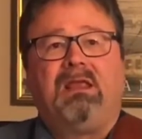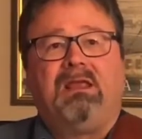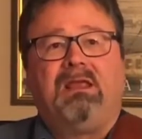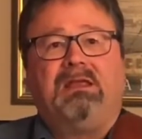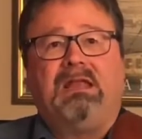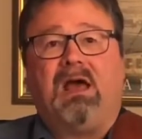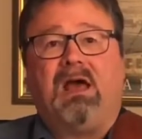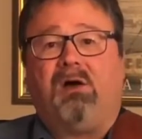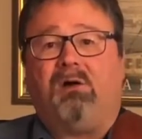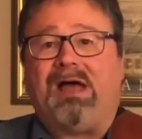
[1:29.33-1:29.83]

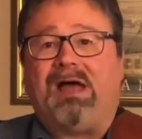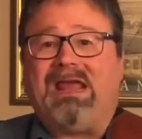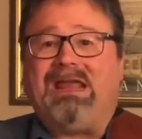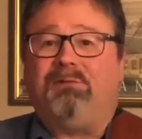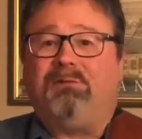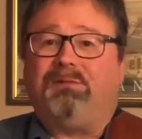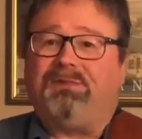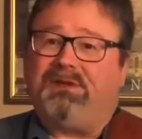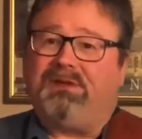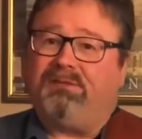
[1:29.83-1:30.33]
Now A
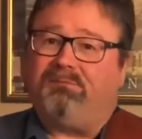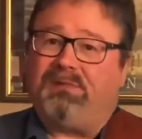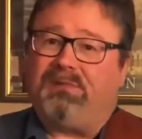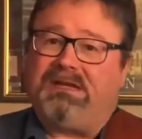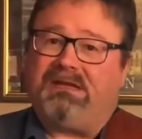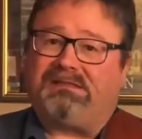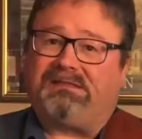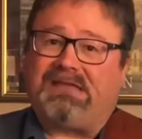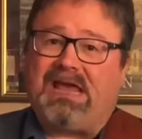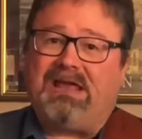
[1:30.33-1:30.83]
would then be
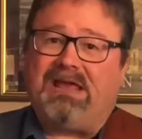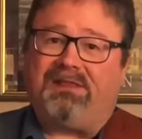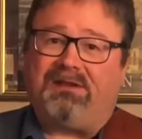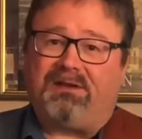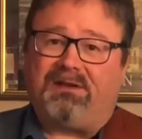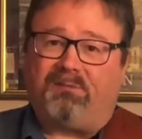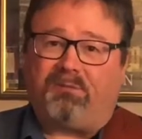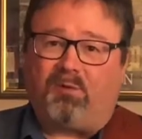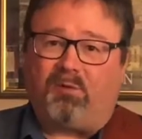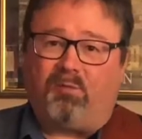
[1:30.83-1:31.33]
assigned the
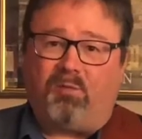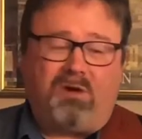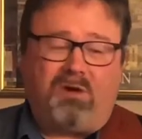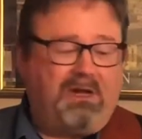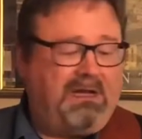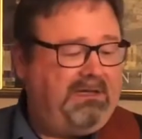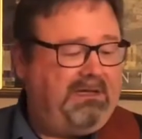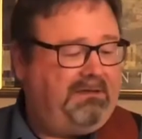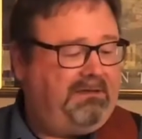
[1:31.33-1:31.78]
number 1.